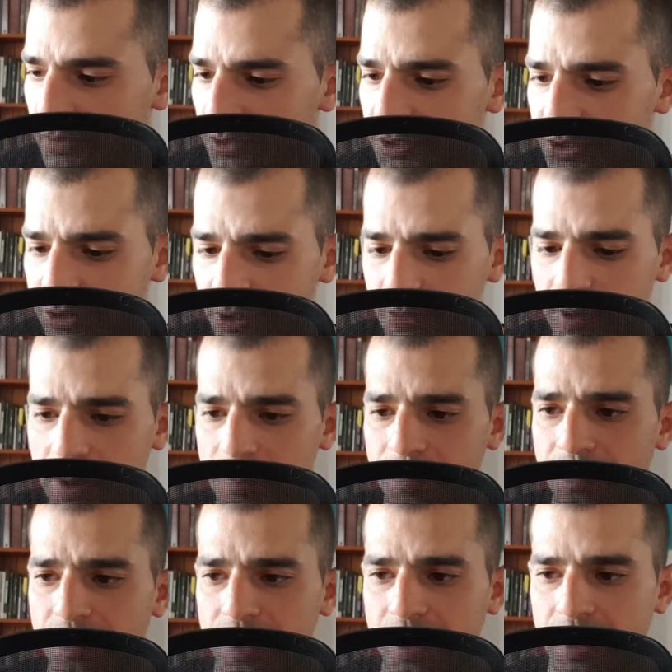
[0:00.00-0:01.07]
So
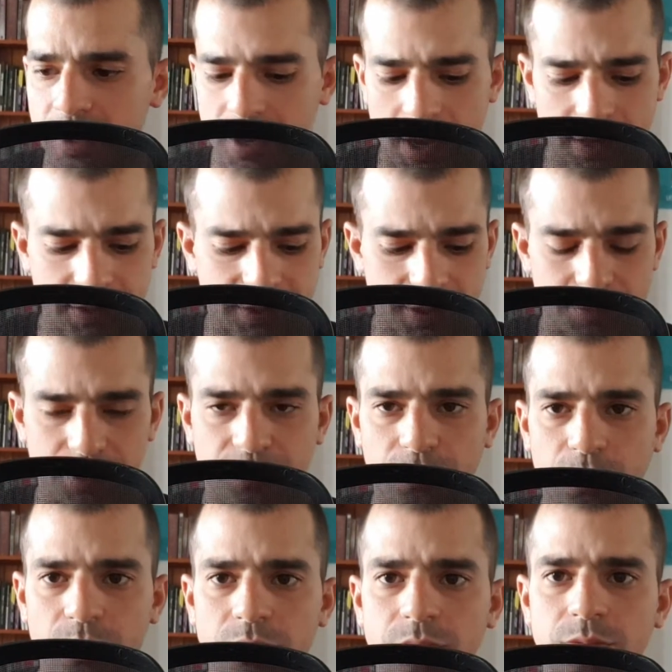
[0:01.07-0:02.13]
as I said
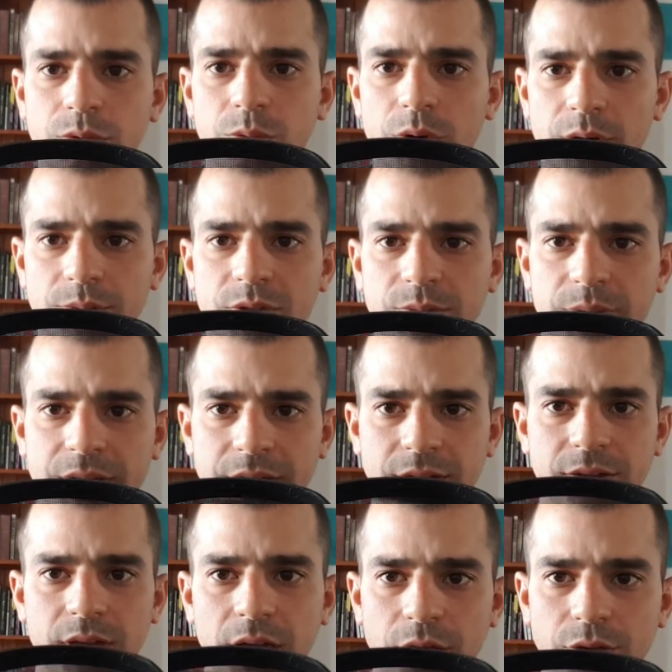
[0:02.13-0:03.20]
before, we want them to be
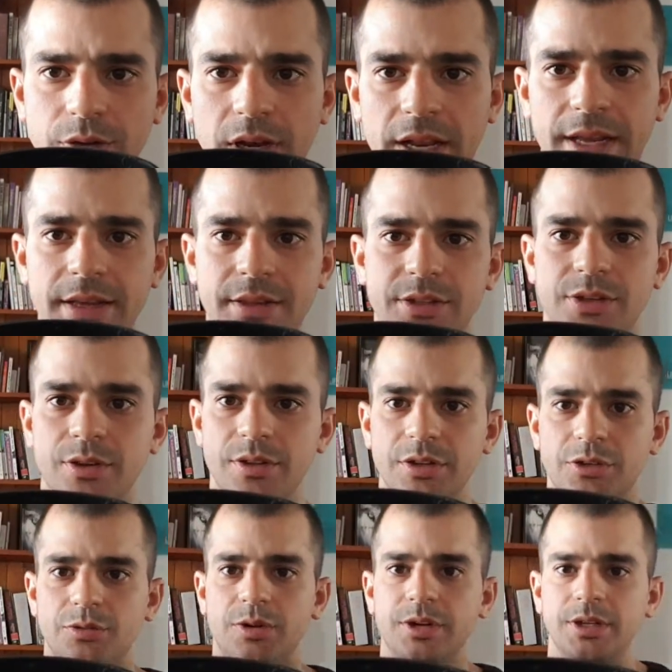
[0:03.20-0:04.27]
a good length. So
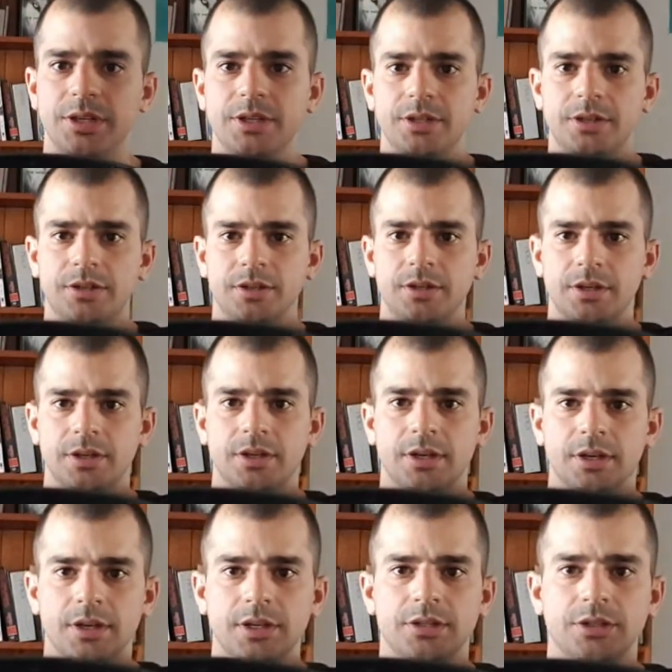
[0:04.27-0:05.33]
this one here
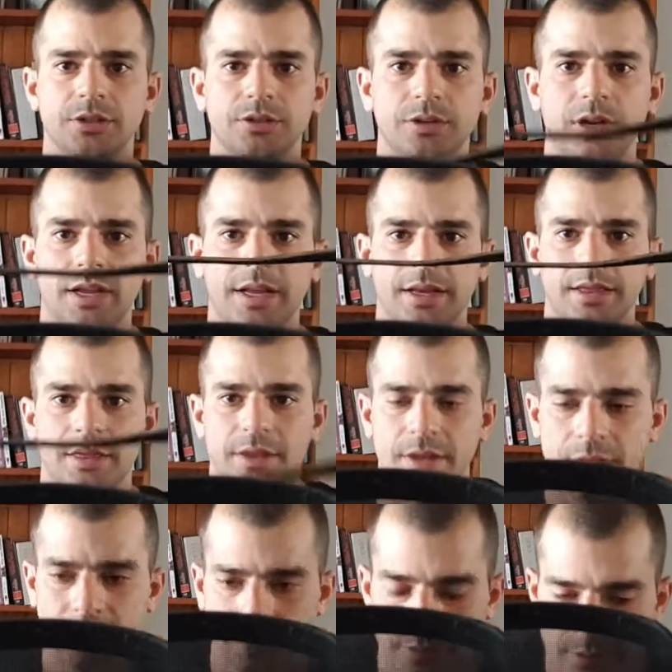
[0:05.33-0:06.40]
is a good length
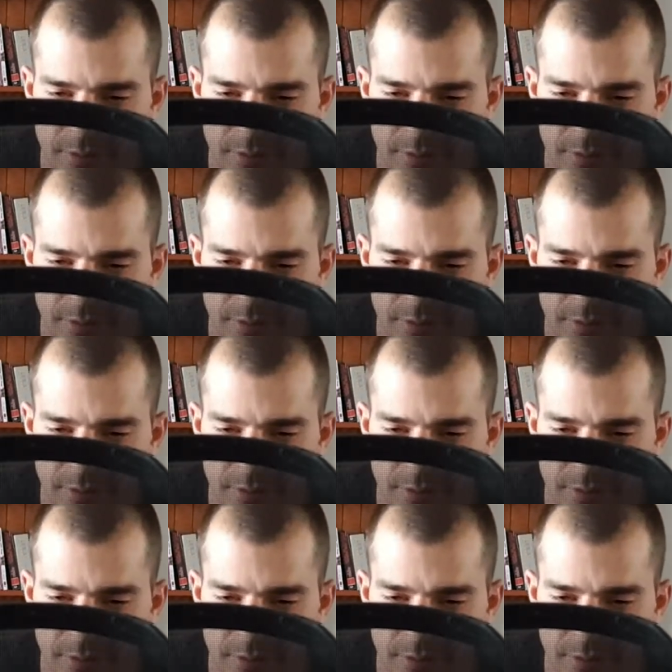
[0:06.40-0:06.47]
there.